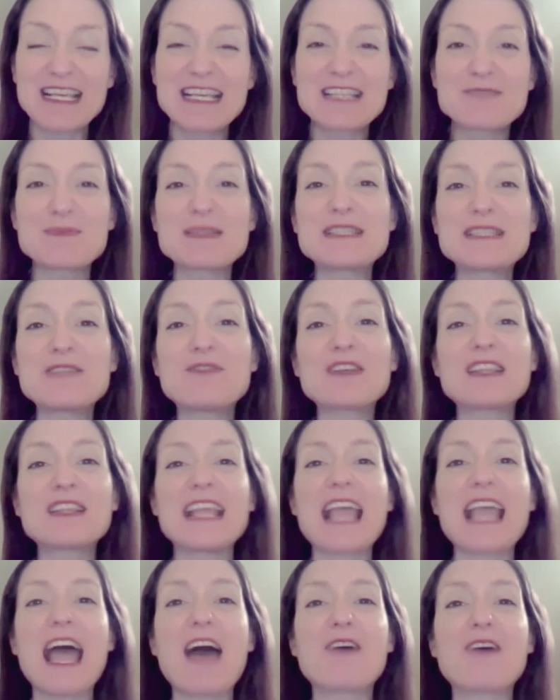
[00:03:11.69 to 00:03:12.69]

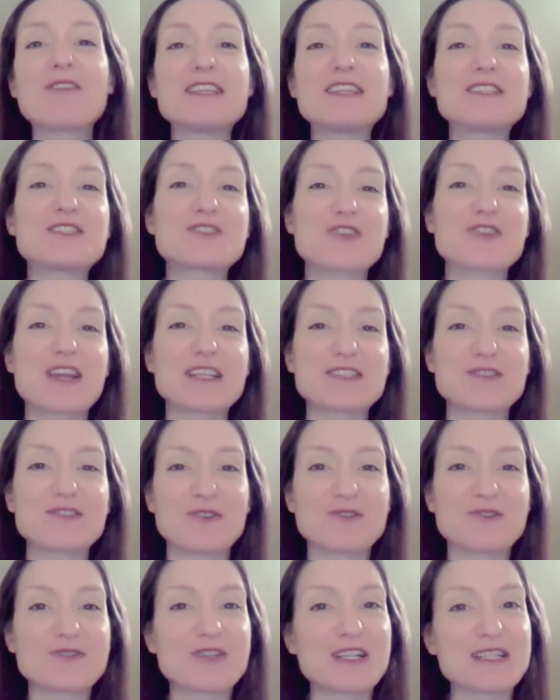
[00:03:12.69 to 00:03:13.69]
specifically how these stress
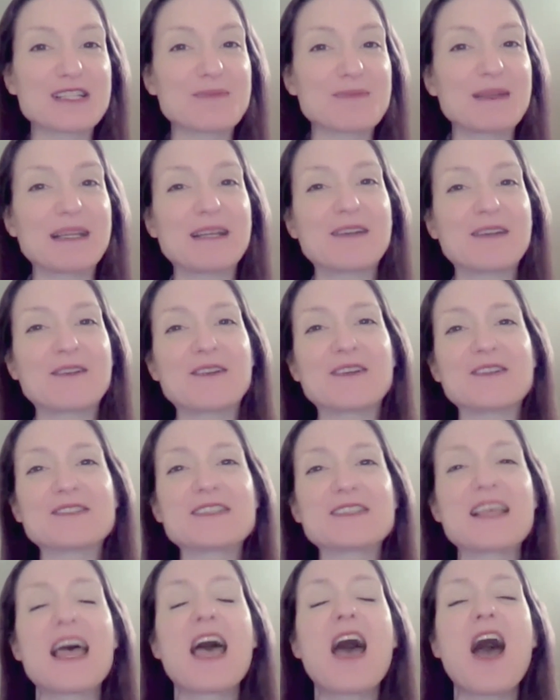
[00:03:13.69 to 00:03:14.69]
neurotransmitters
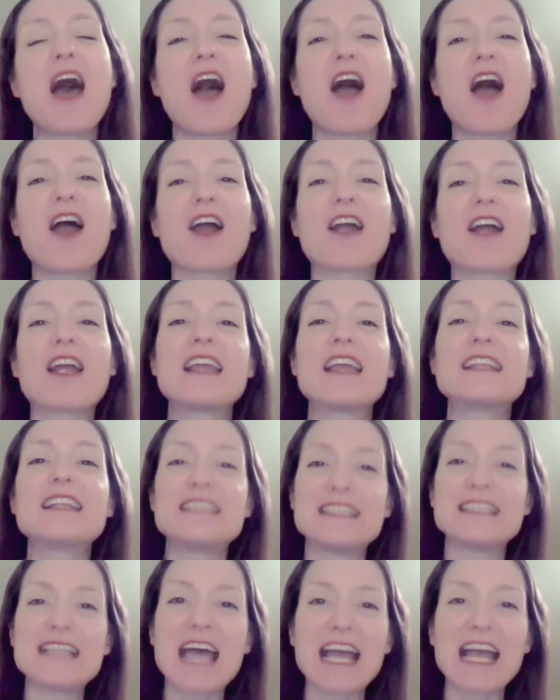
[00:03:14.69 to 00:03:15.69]
are
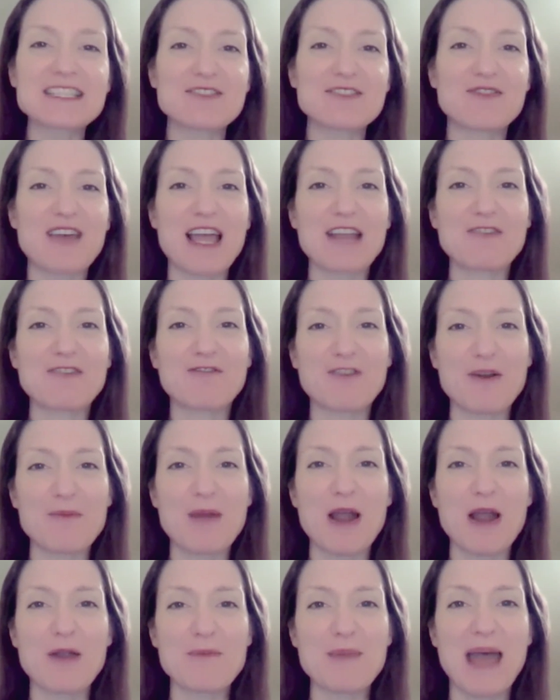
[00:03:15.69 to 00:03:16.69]
detoxified from
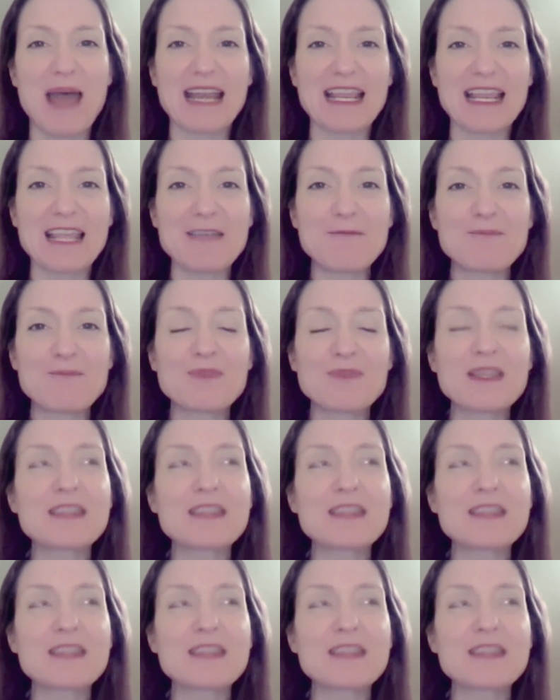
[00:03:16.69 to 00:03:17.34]
our body.